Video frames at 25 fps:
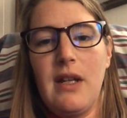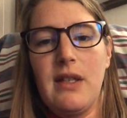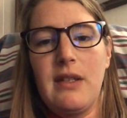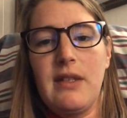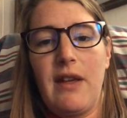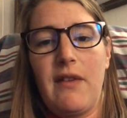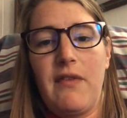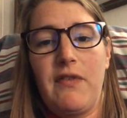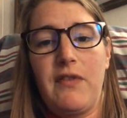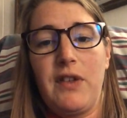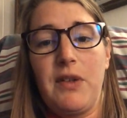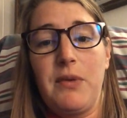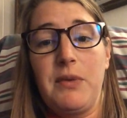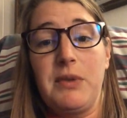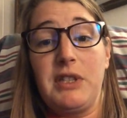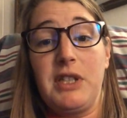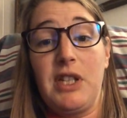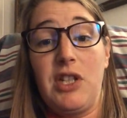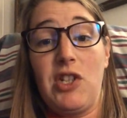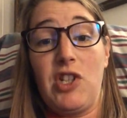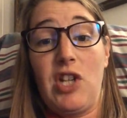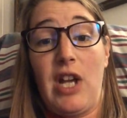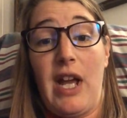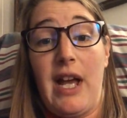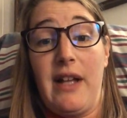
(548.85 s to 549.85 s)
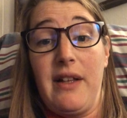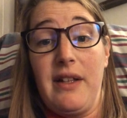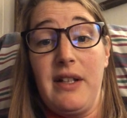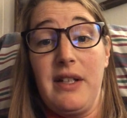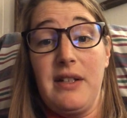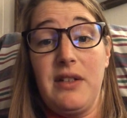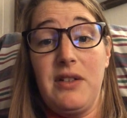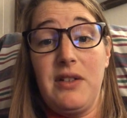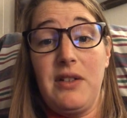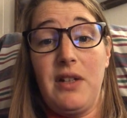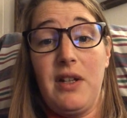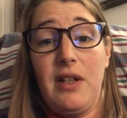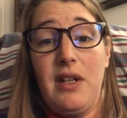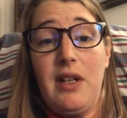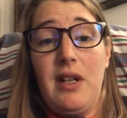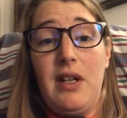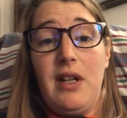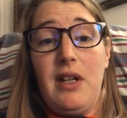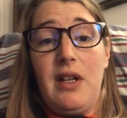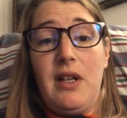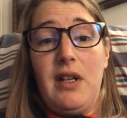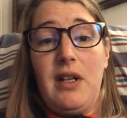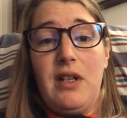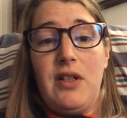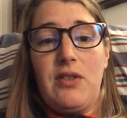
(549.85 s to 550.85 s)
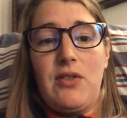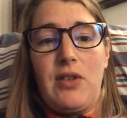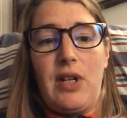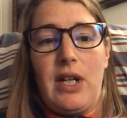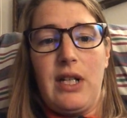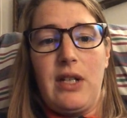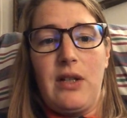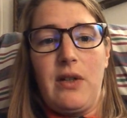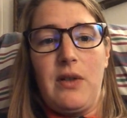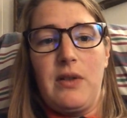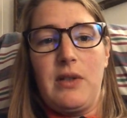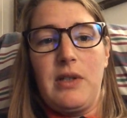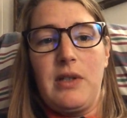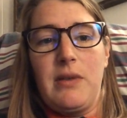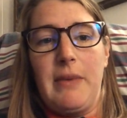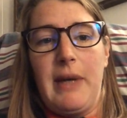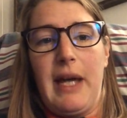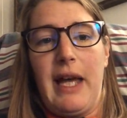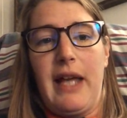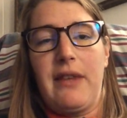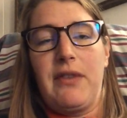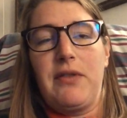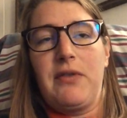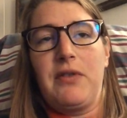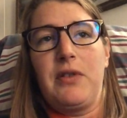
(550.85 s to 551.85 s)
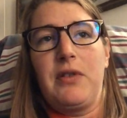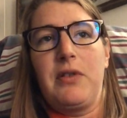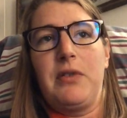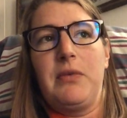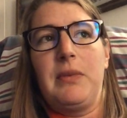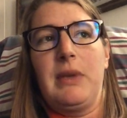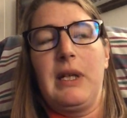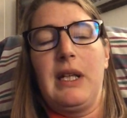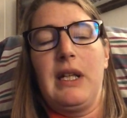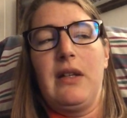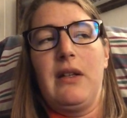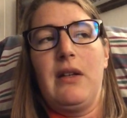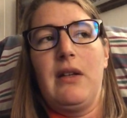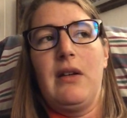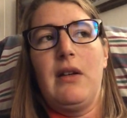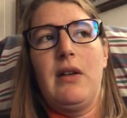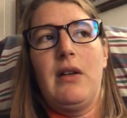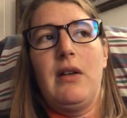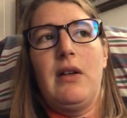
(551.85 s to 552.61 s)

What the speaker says: definitely was a challenge trying to go to the bathroom, and